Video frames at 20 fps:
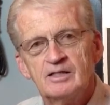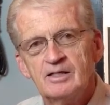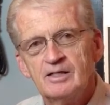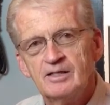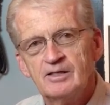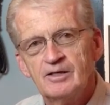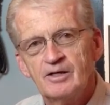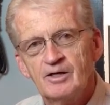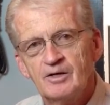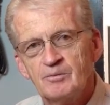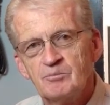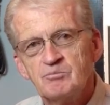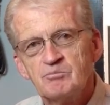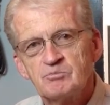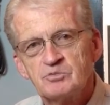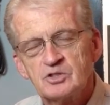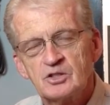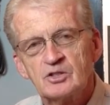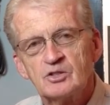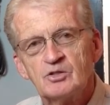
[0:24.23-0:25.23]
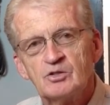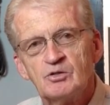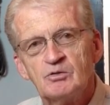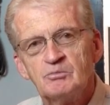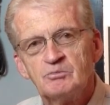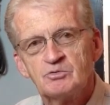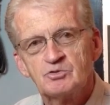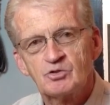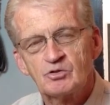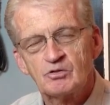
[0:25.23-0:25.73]
in a single
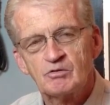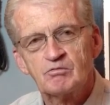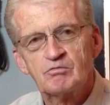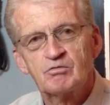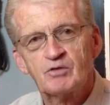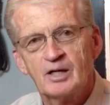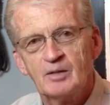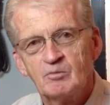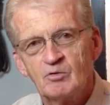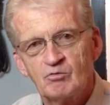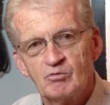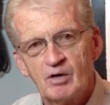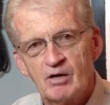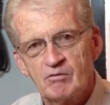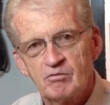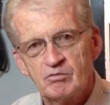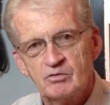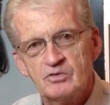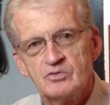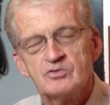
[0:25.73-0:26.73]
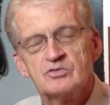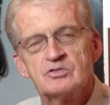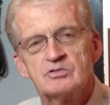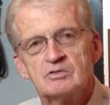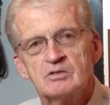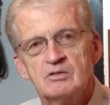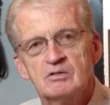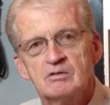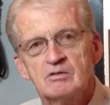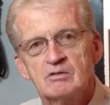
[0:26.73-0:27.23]
sort of frame of
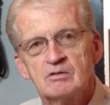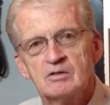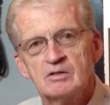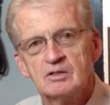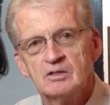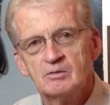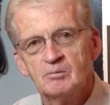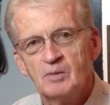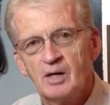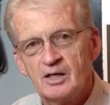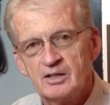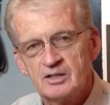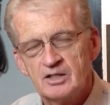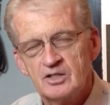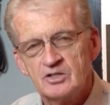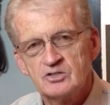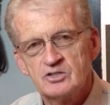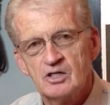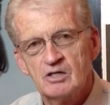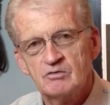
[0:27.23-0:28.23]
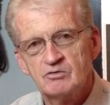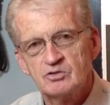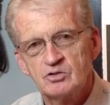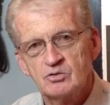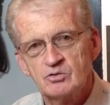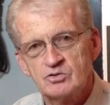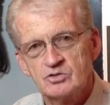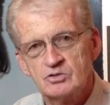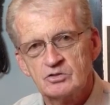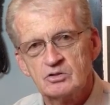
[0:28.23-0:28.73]
reference, and in my case, I've
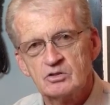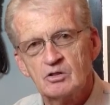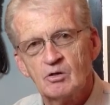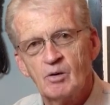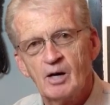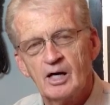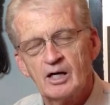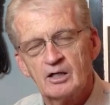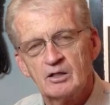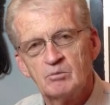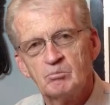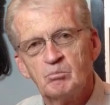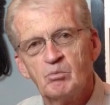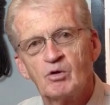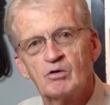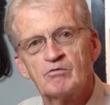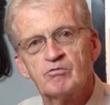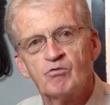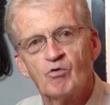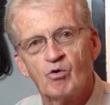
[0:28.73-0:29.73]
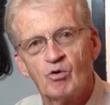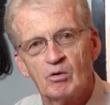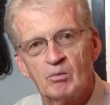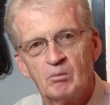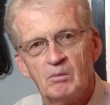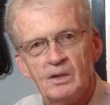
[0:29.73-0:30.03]
chosen to go at it in book form.